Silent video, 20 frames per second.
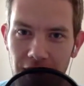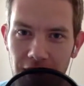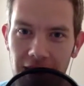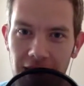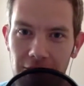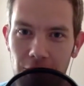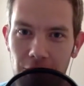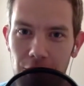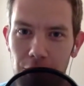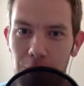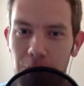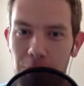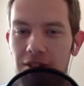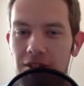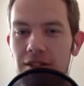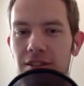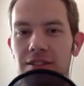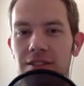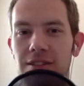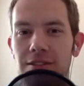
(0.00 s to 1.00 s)
and grow your
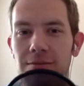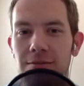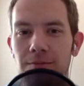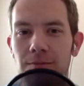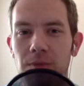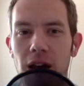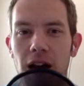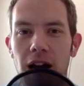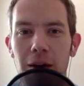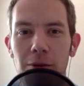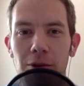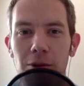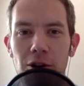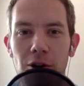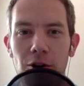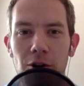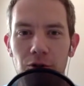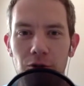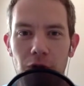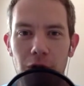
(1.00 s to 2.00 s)
business. I'm your
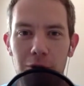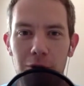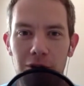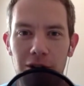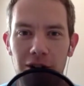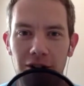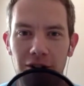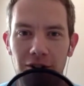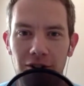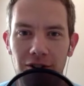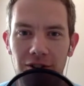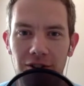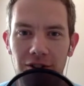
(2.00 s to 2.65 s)
host, Robert Dickerson.